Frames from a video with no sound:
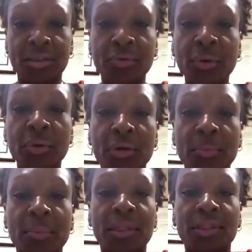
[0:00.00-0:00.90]
A full order of
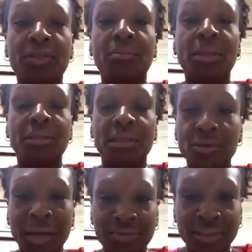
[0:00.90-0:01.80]
protection means that
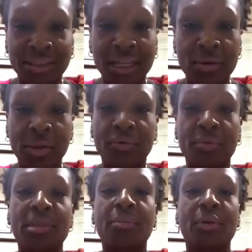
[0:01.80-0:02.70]
you have to stay away
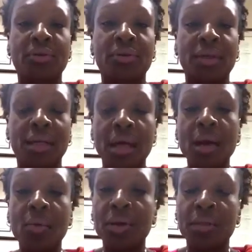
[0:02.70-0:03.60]
from this person,
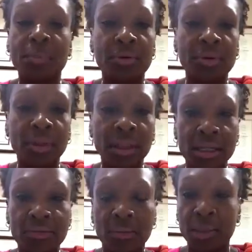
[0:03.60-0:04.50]
where this person
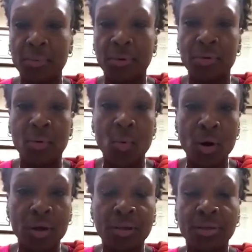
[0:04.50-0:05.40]
lives, where this person
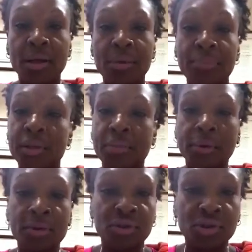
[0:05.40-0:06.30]
works, this
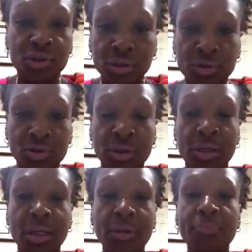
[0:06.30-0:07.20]
person's
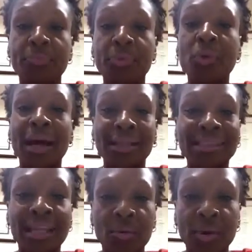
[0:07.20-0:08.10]
children. You got to
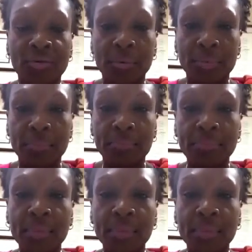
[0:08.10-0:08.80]
stay away from them.